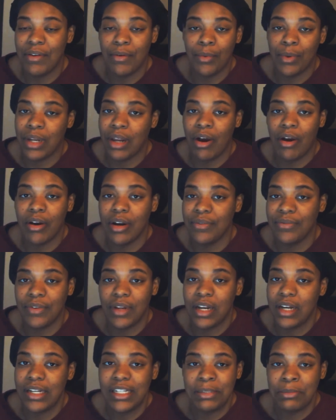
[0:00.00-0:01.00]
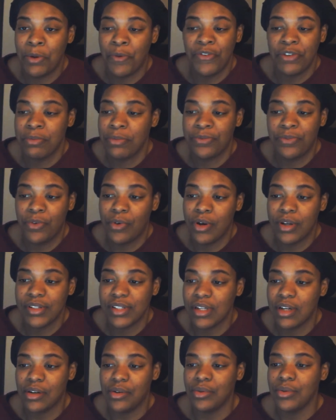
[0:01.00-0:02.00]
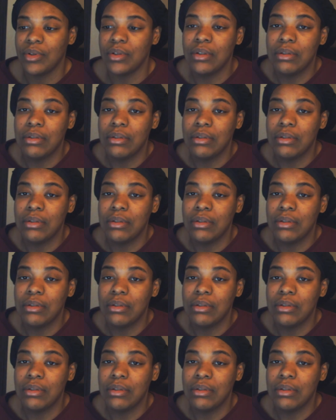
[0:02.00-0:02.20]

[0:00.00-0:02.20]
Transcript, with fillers: really heard of none of these movies before, so